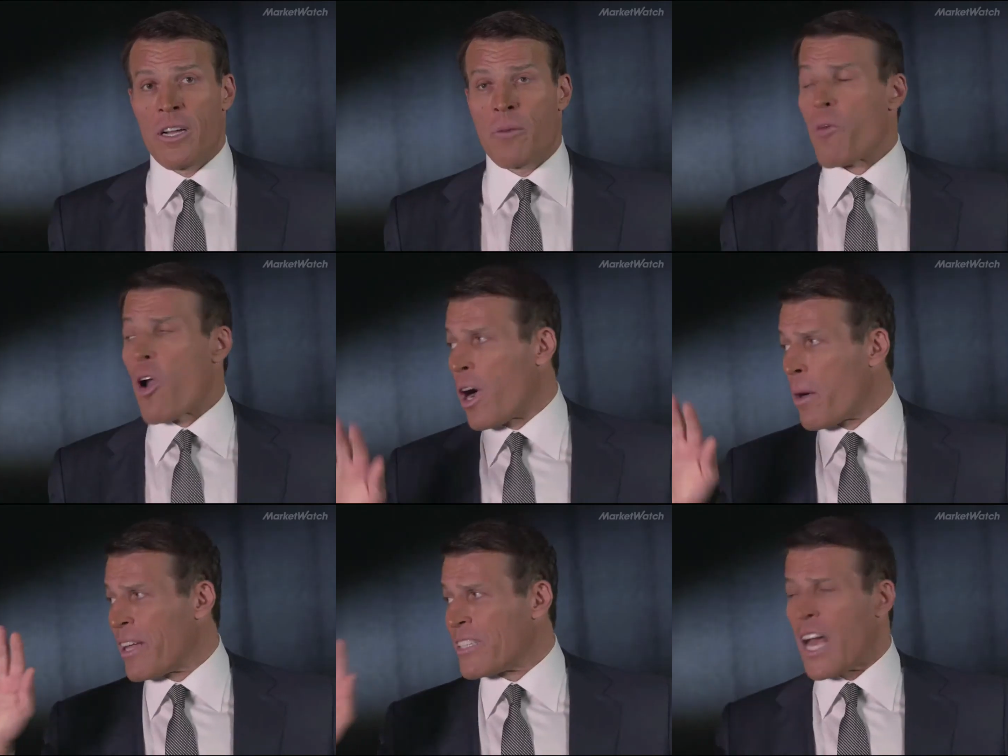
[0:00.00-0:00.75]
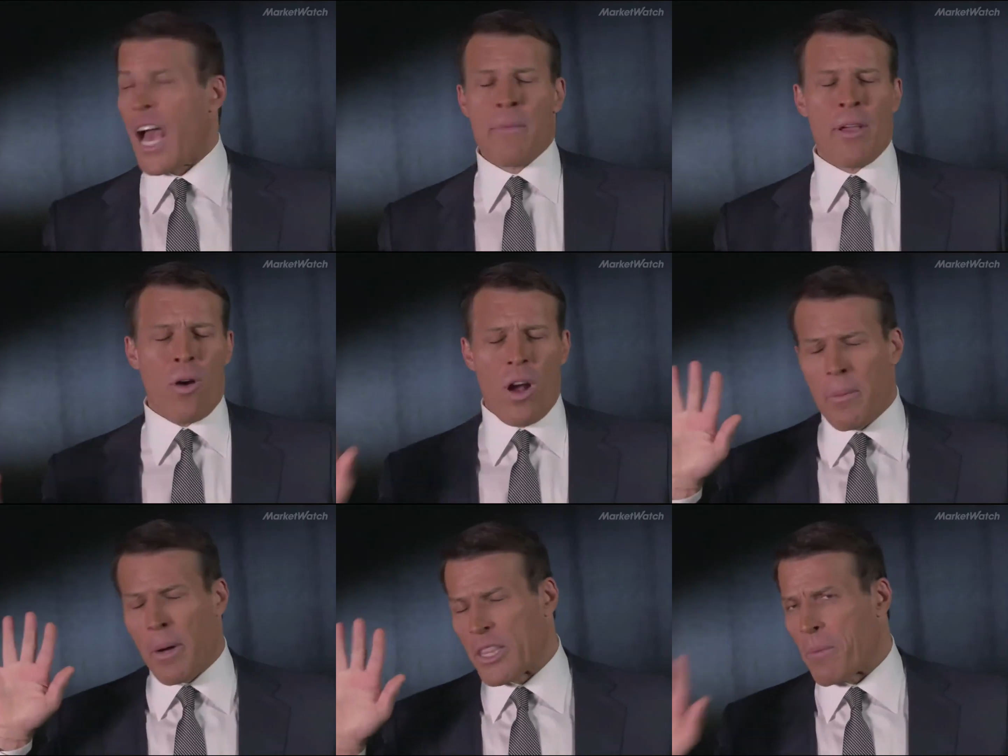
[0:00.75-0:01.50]
wrong about timing,
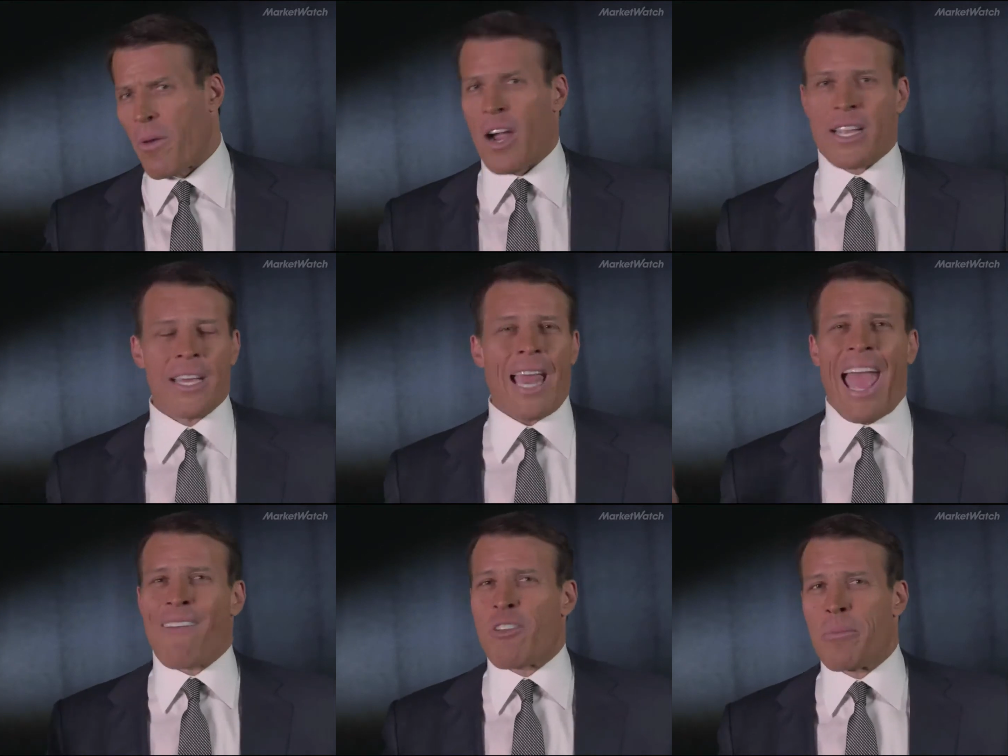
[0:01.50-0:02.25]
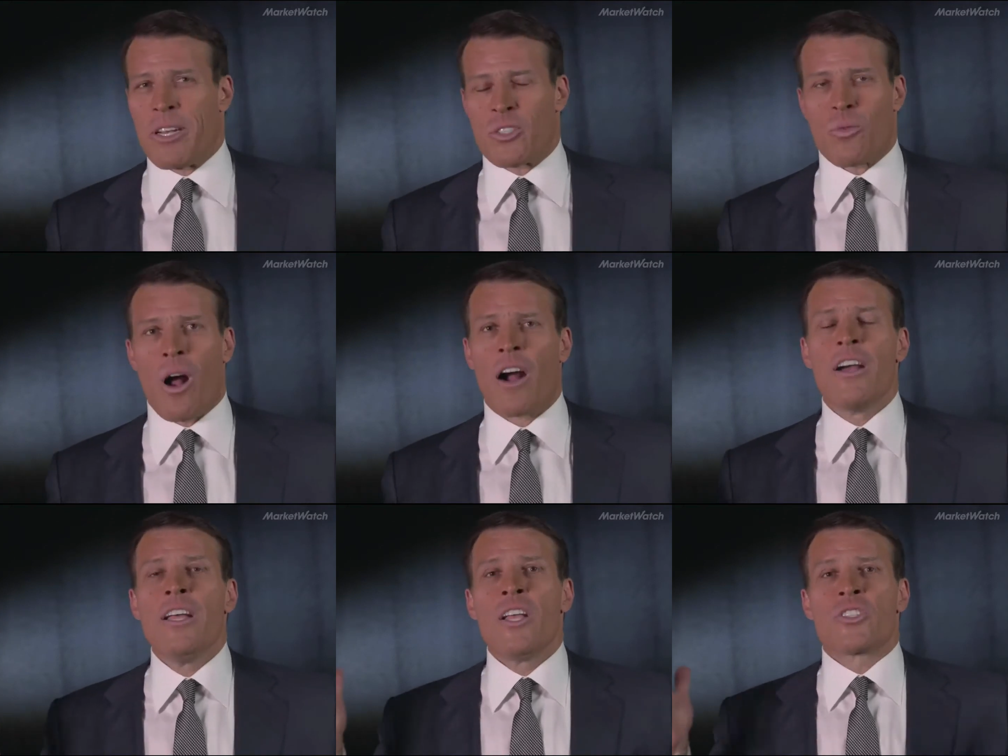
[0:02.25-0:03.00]
wrong about the market, everybody's wrong.
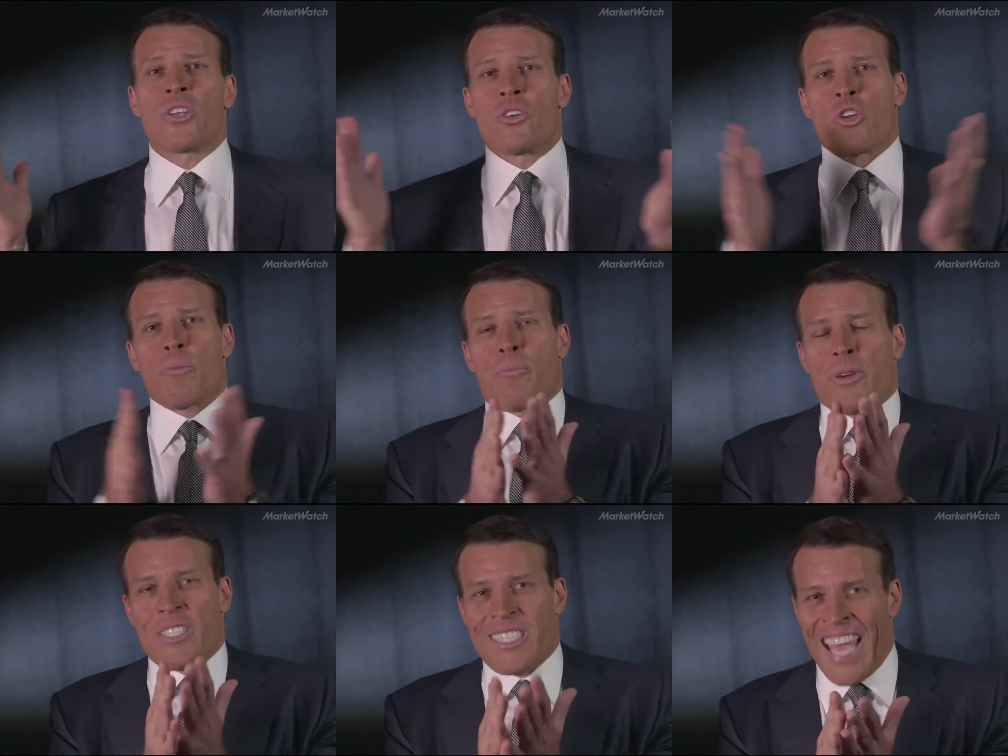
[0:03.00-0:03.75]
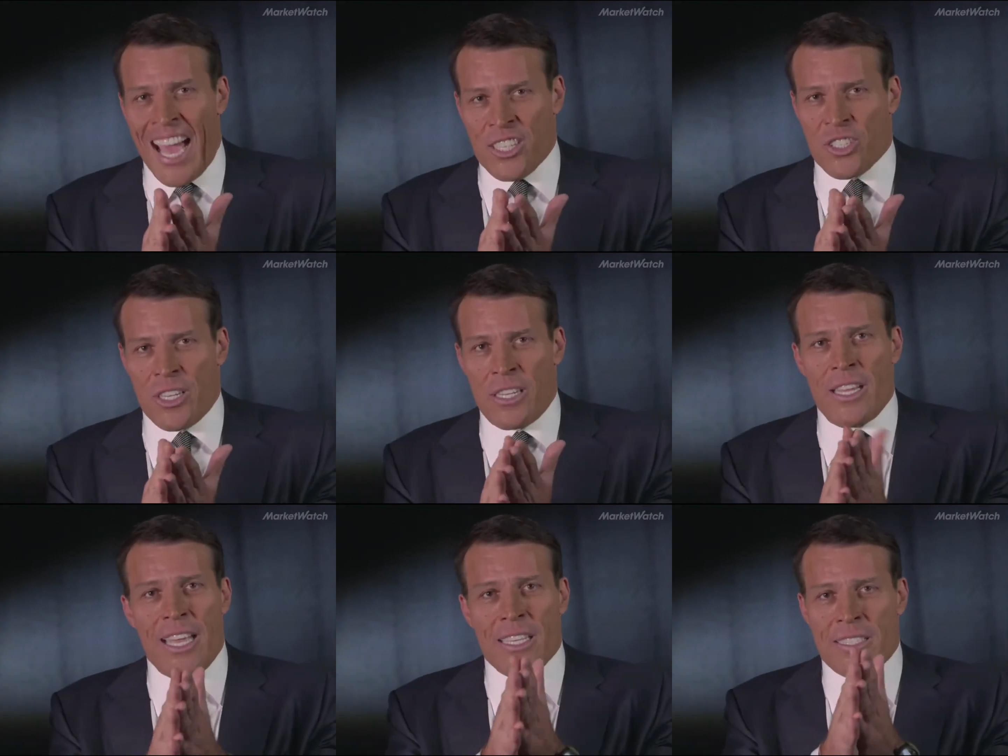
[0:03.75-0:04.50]
So your
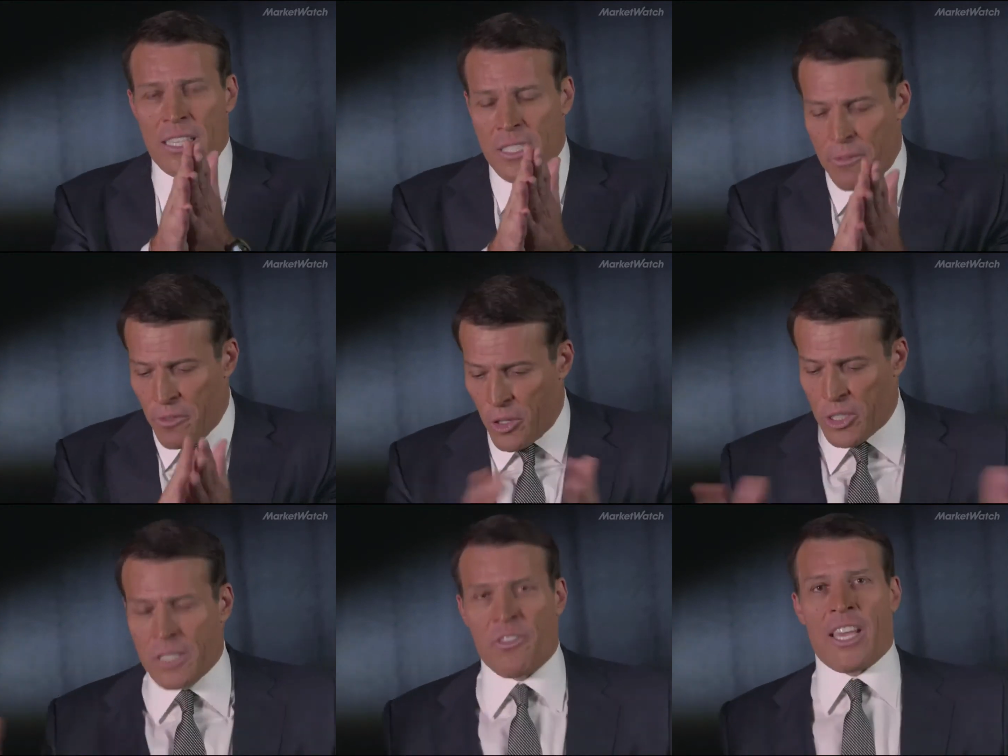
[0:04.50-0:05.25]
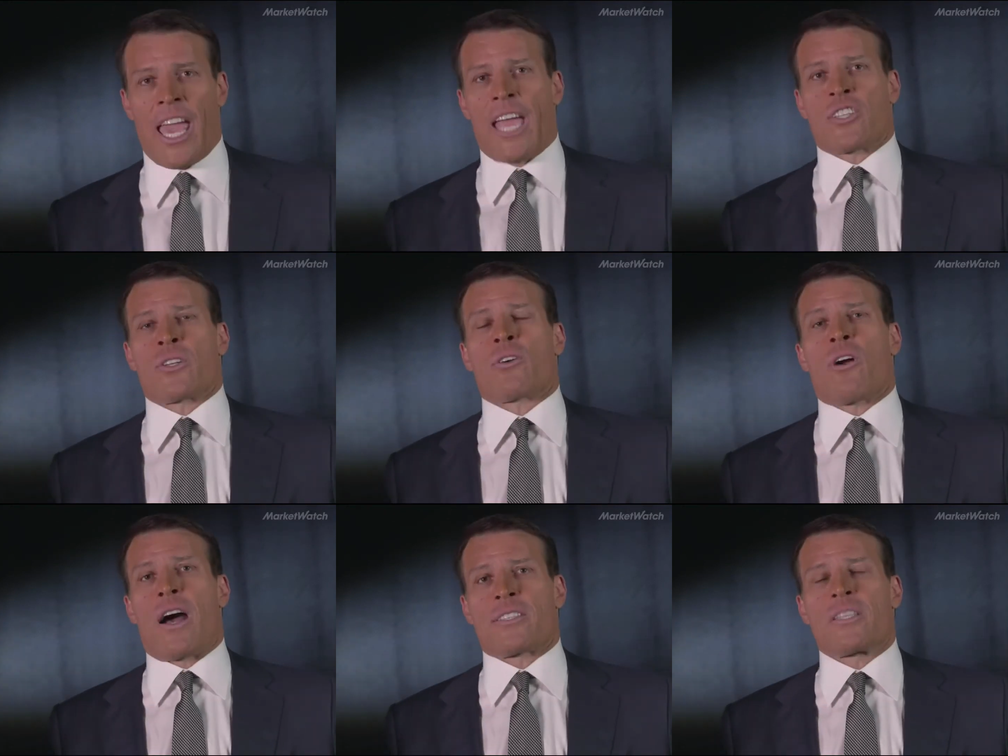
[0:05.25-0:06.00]
protection is the diversification
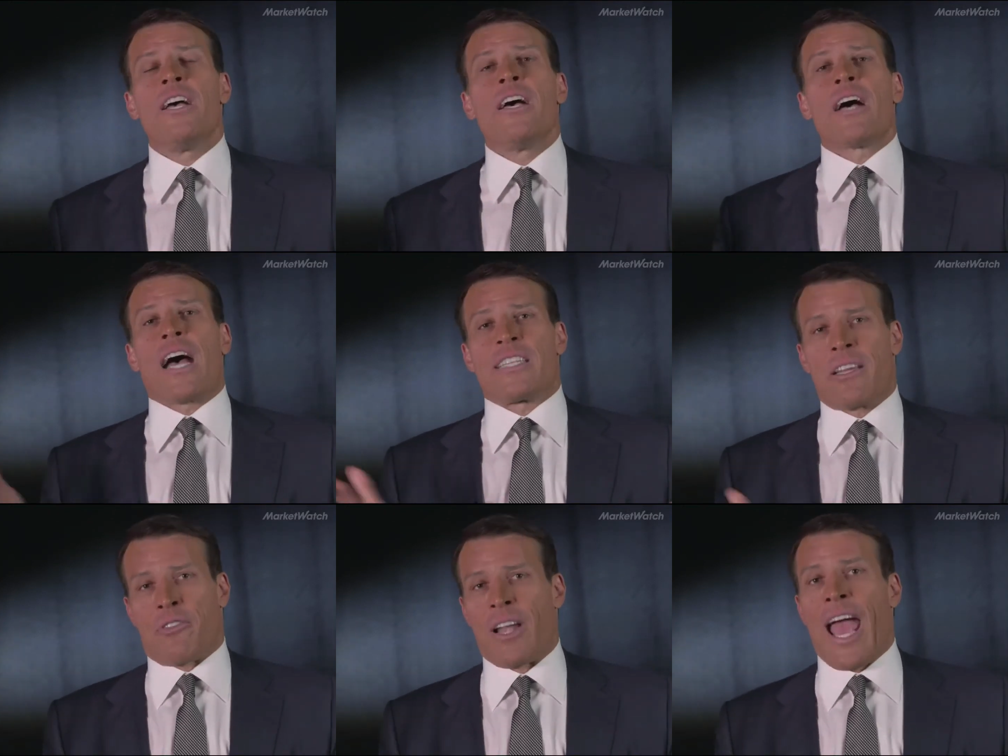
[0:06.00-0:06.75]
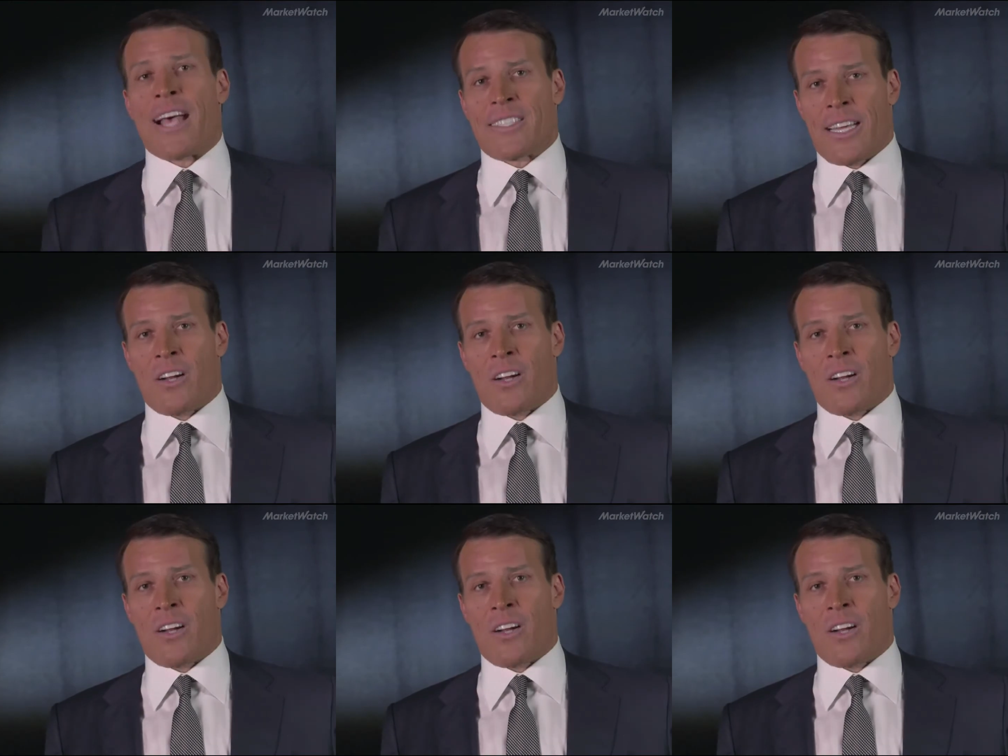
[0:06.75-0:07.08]
across a different asset